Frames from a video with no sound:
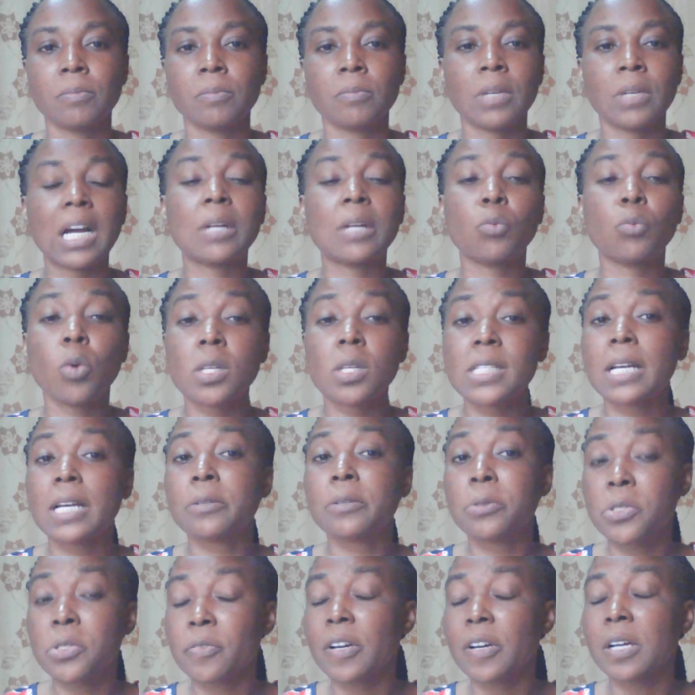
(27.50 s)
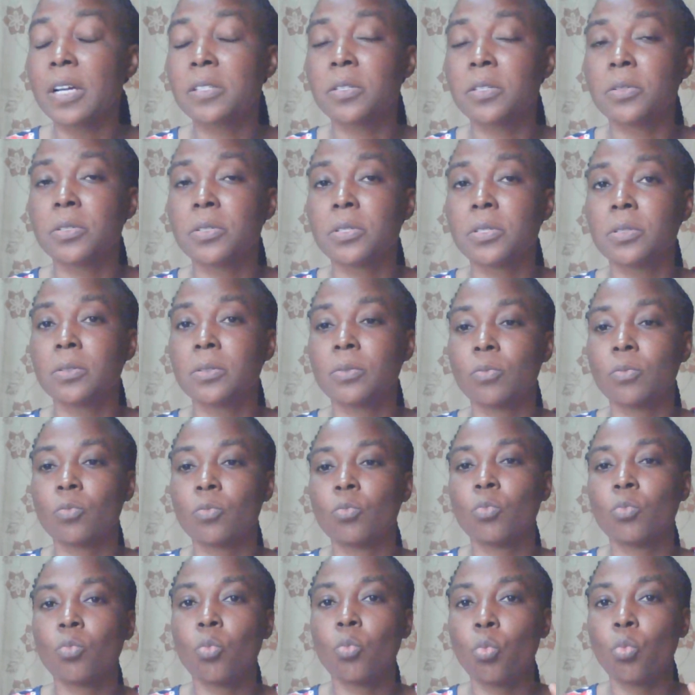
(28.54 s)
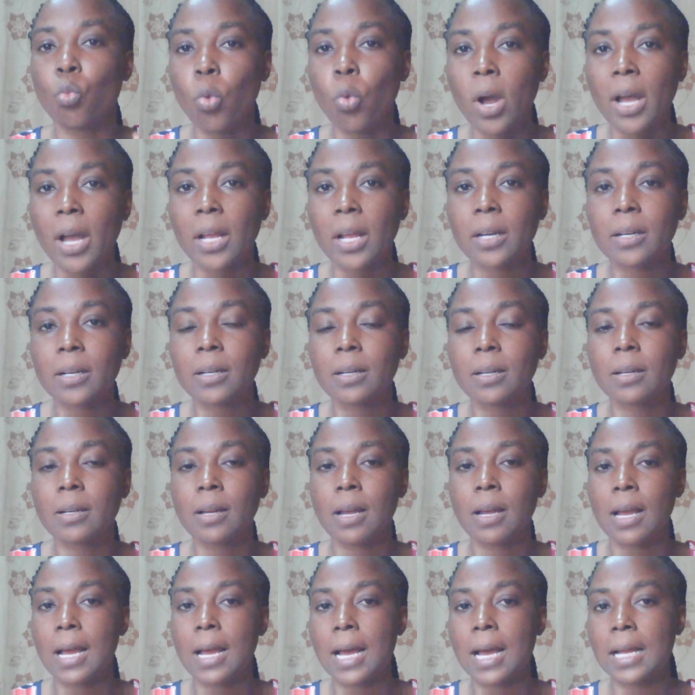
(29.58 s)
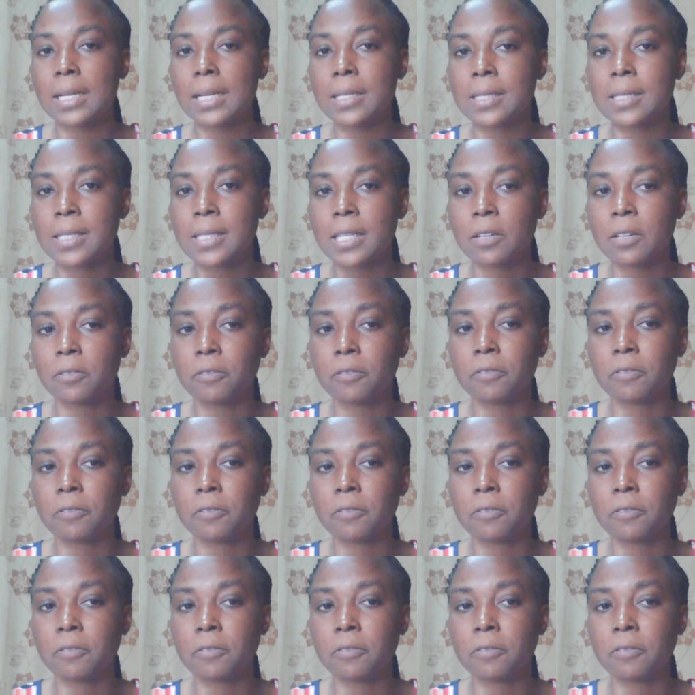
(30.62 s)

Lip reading: And what are those factors? One and itself.